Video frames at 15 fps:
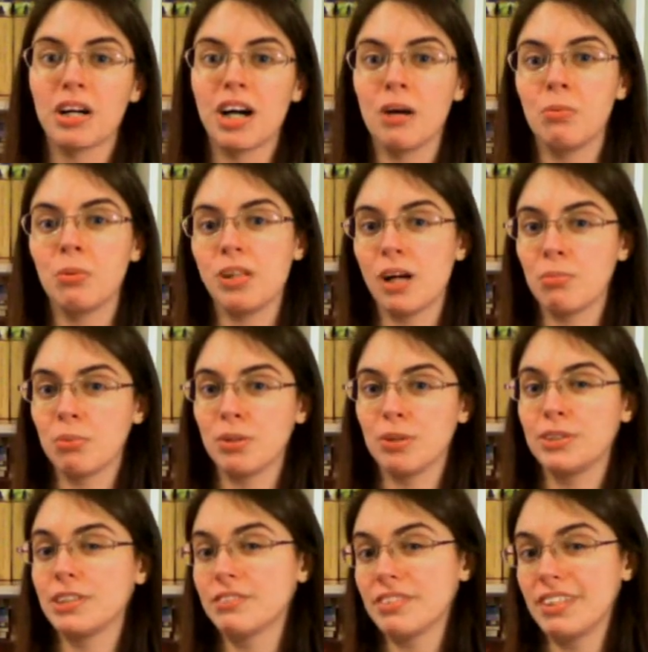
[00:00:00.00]
a couple
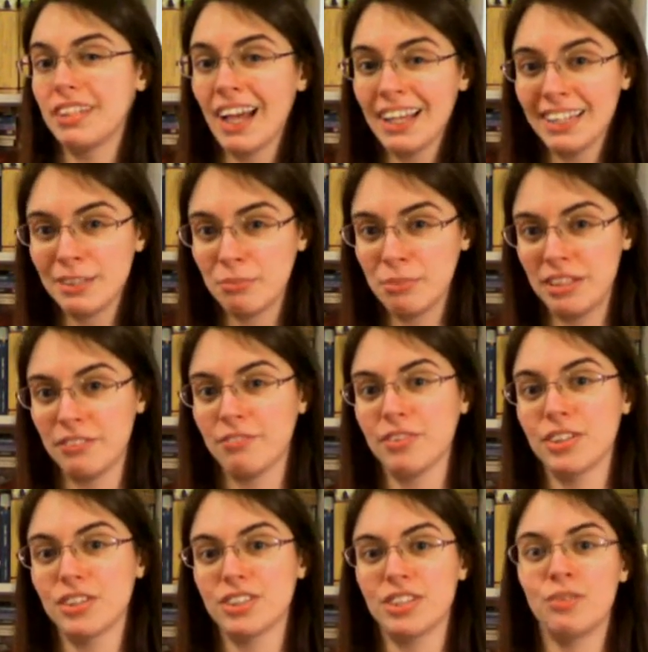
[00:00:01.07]
uploads of a 90-minute
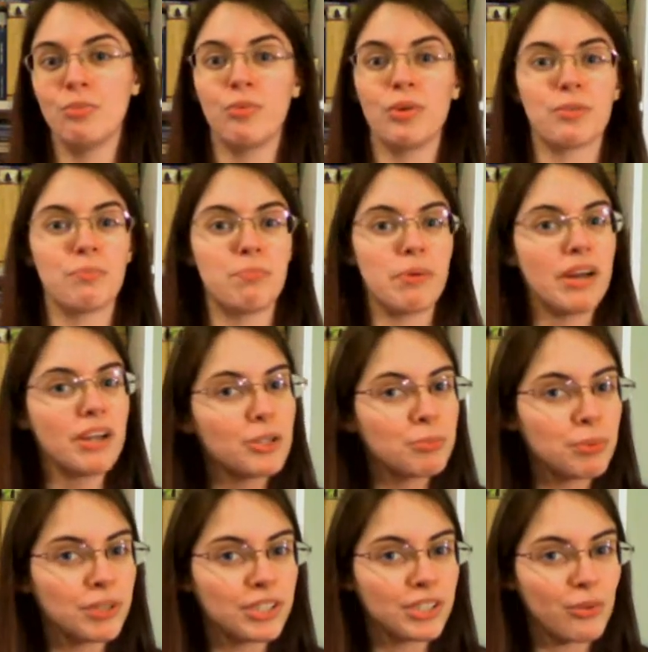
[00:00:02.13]
version with better
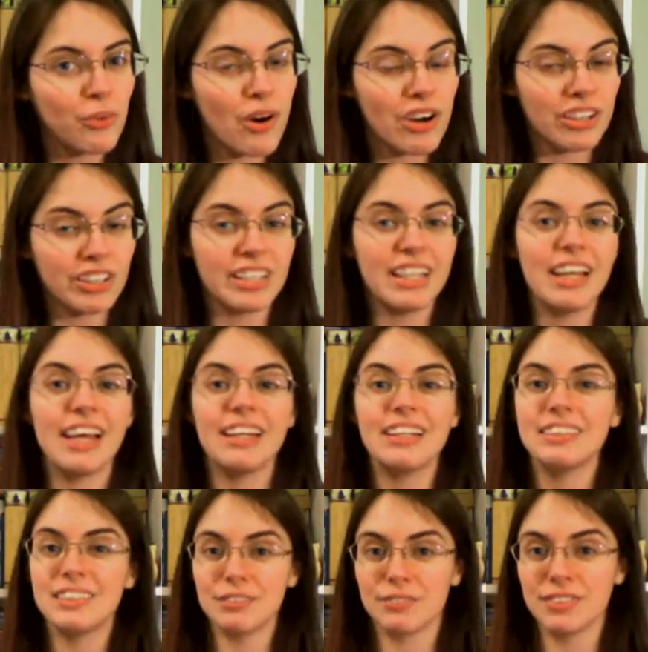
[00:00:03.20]
print quality and
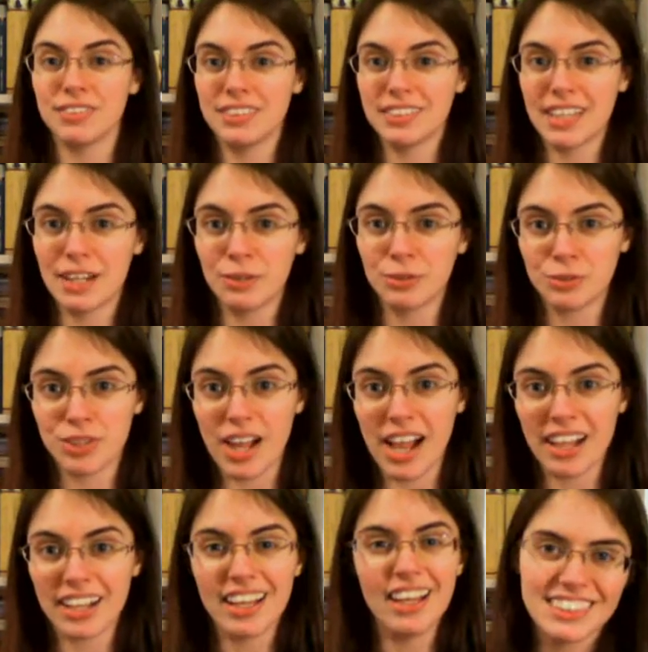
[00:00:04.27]
a different
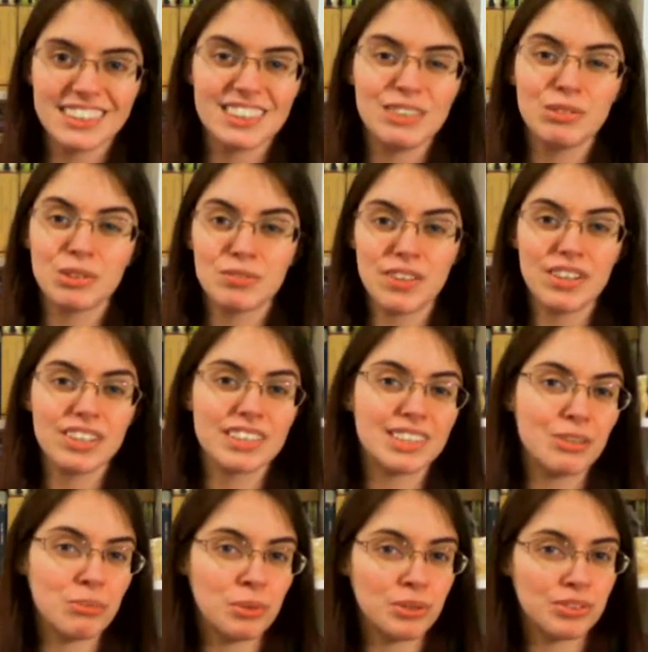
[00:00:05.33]
soundtrack. It seems very
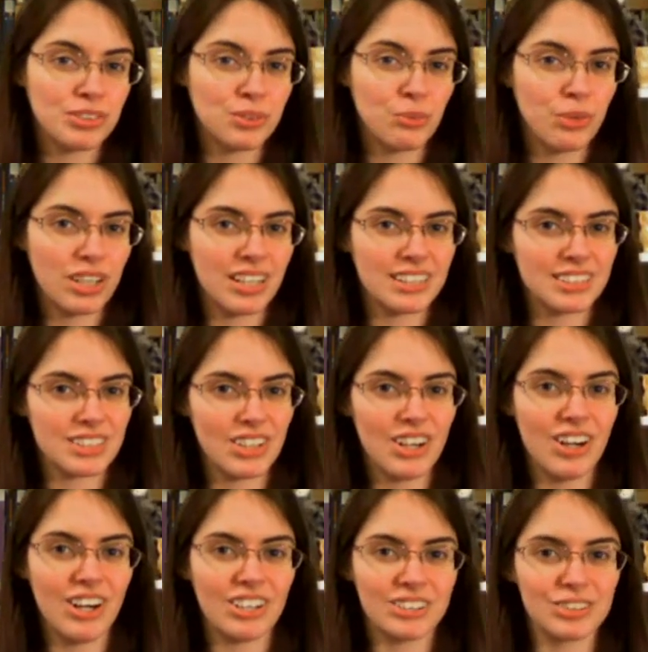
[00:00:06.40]
similar to what I
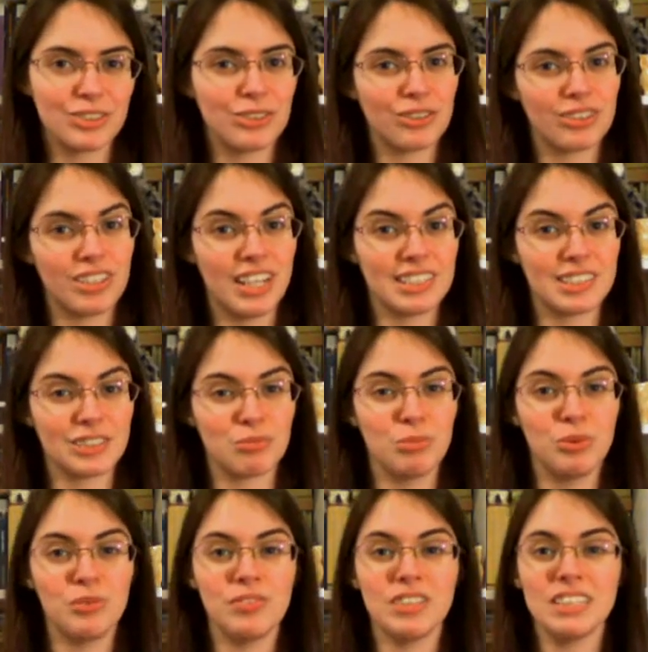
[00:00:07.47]
saw on Turner Classic
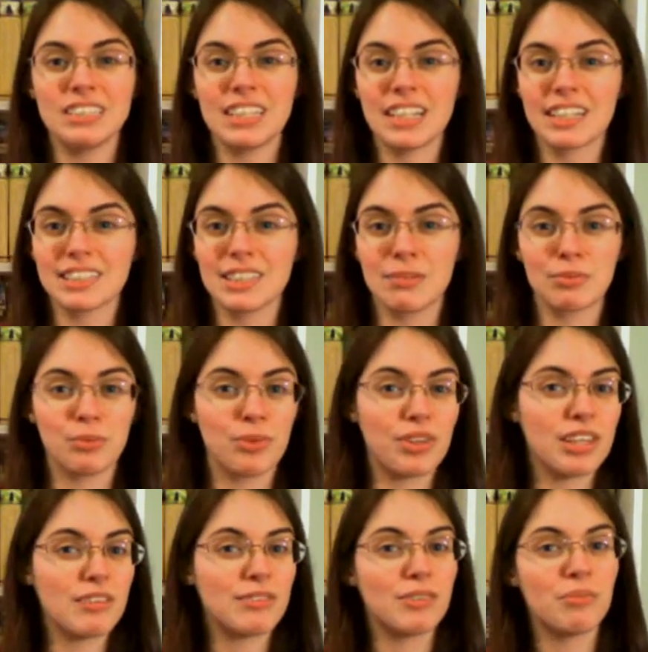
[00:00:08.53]
Movies, except
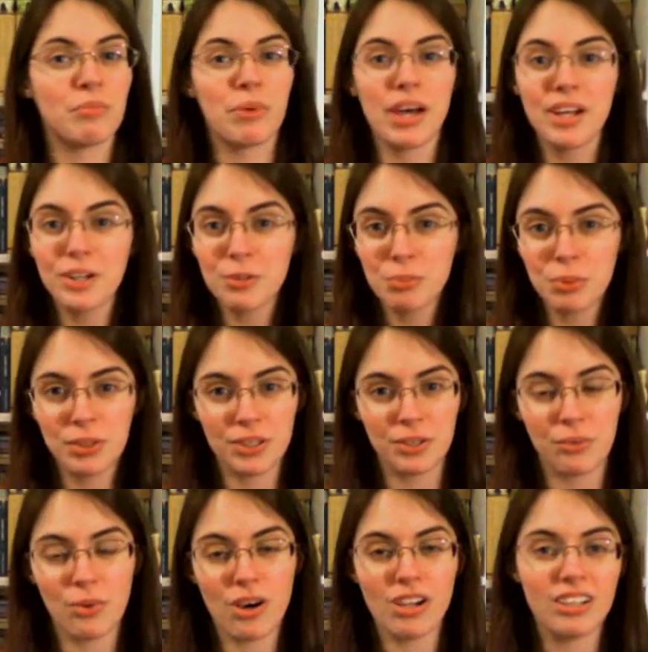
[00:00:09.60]
with even better
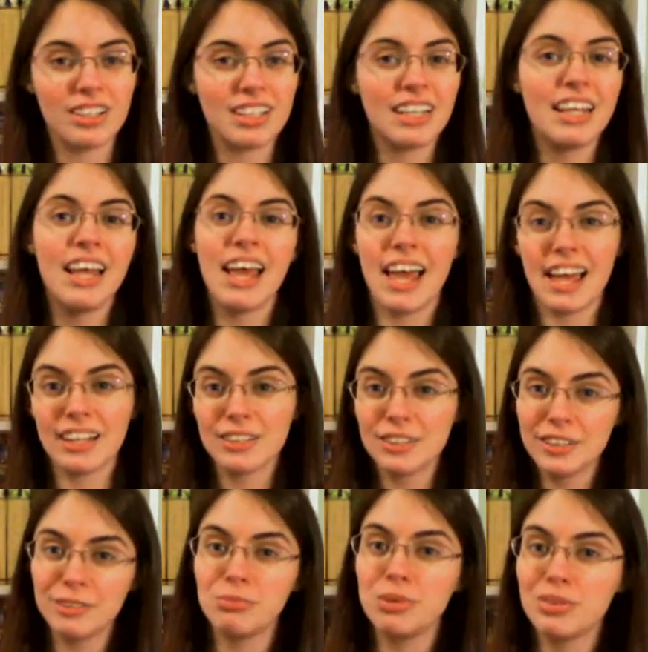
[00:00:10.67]
print quality and
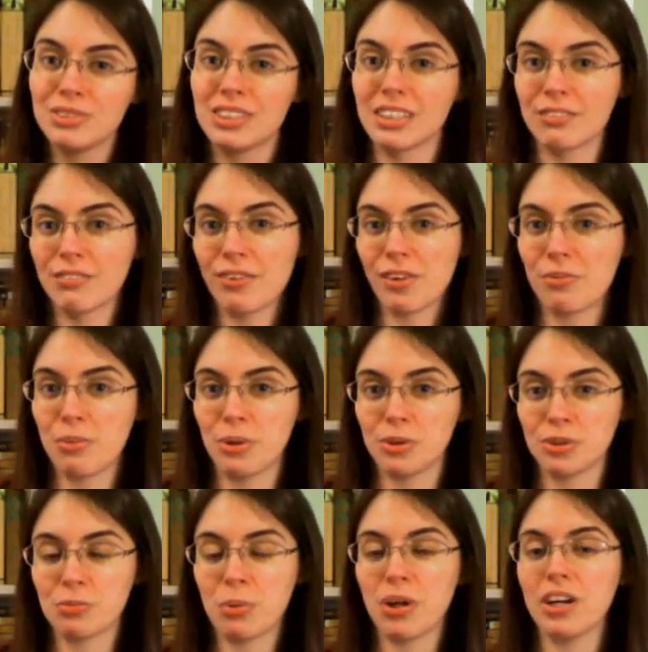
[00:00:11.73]
good music for the
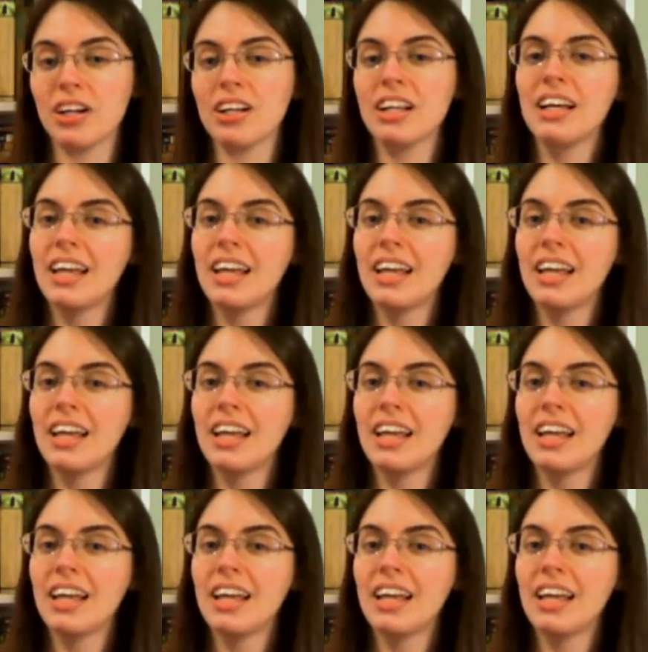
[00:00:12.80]
most part.